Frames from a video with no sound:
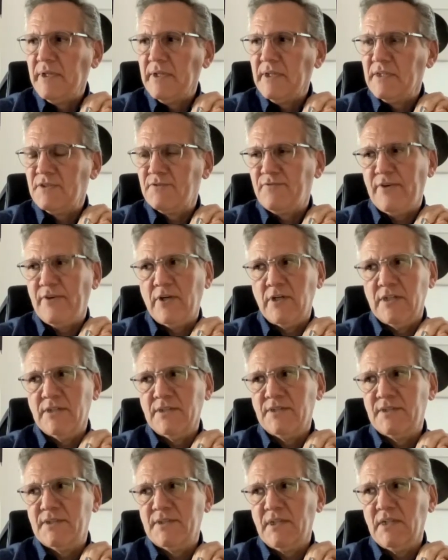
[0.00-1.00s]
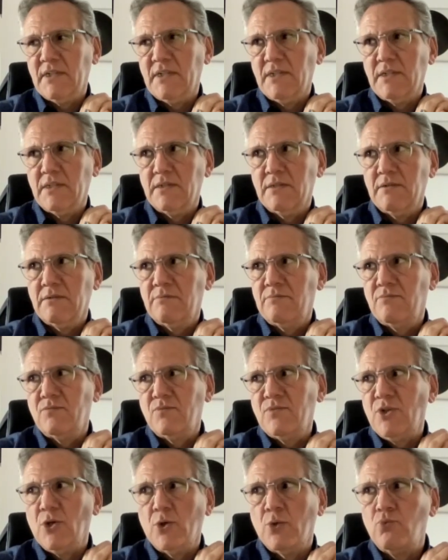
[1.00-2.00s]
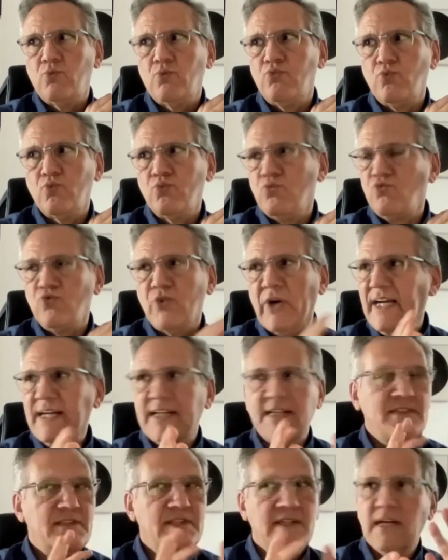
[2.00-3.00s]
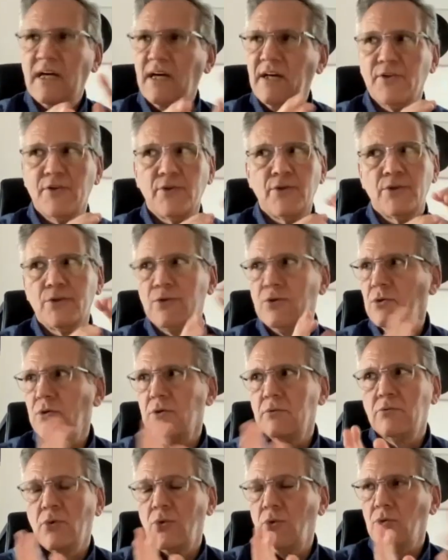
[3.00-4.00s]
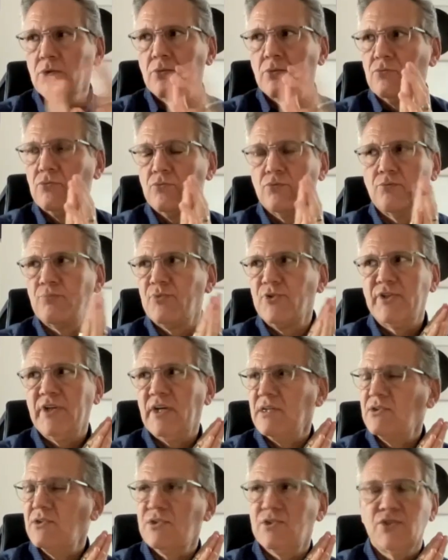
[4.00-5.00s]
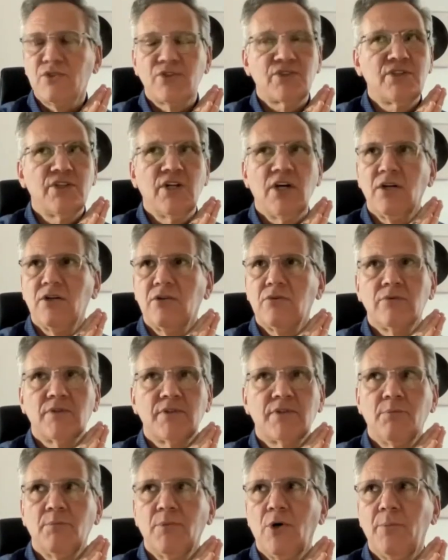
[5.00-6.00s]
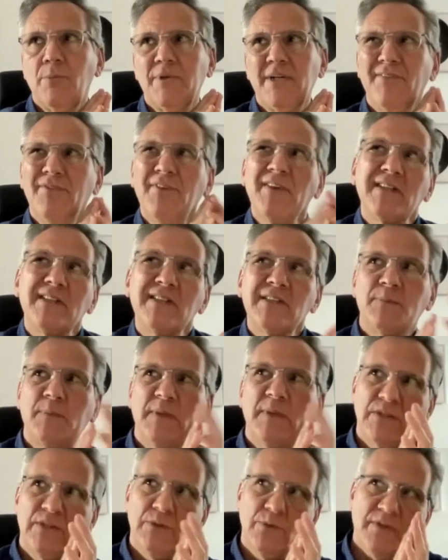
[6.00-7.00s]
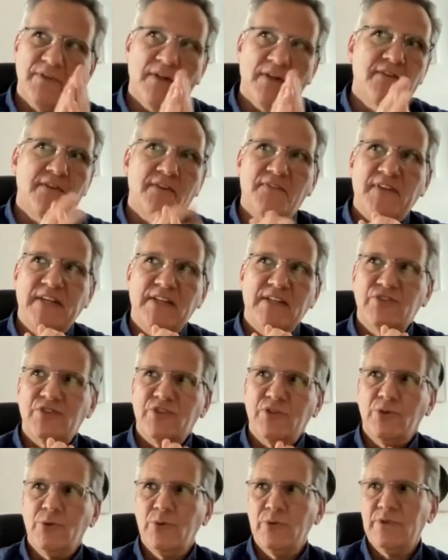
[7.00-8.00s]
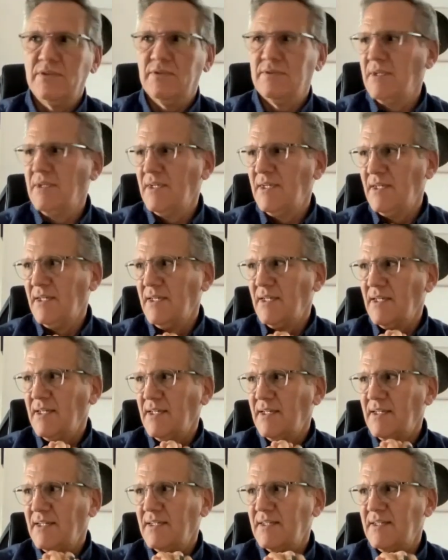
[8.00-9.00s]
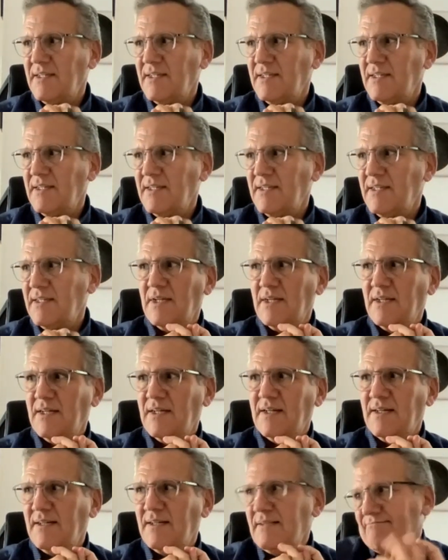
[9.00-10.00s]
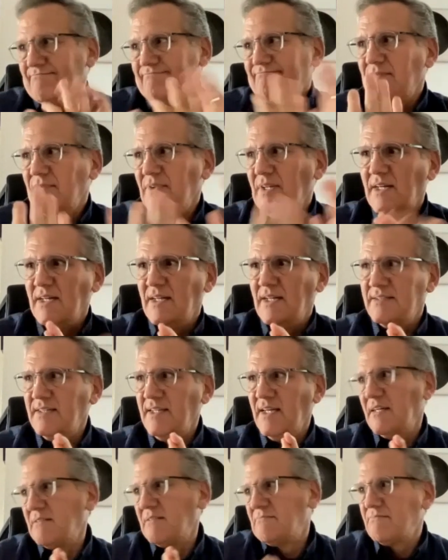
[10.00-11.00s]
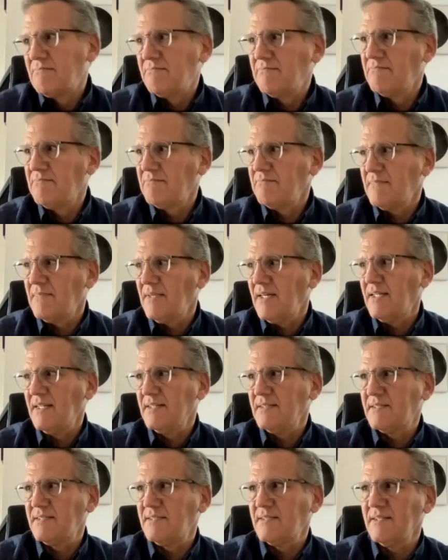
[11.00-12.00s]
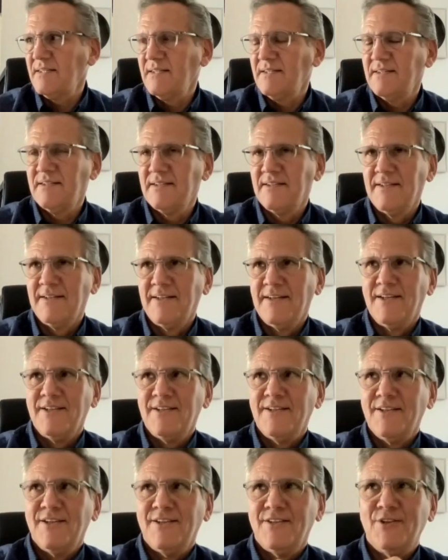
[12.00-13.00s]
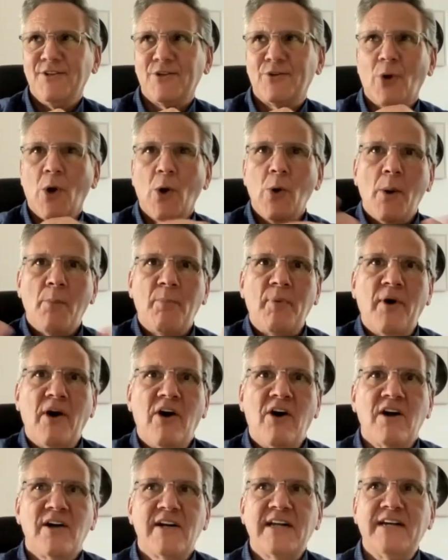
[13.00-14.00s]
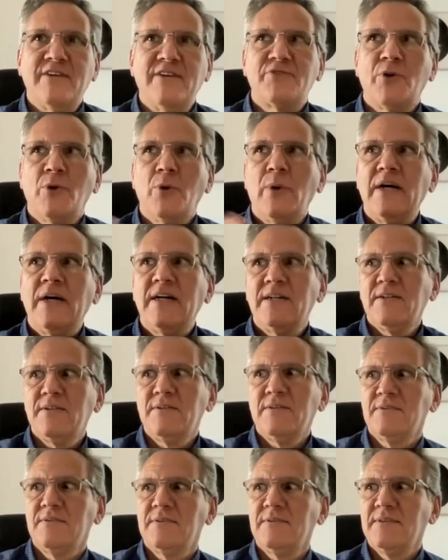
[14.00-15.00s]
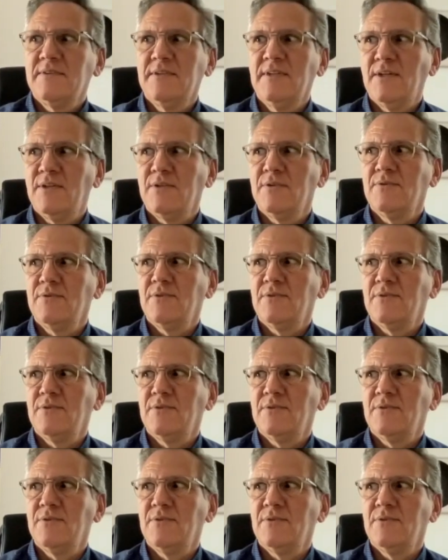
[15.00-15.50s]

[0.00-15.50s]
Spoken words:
But as far as you know, writing together or productions, no, at the moment. I think he's busy with other things too, and you know, I guess you grow apart after a while. You know,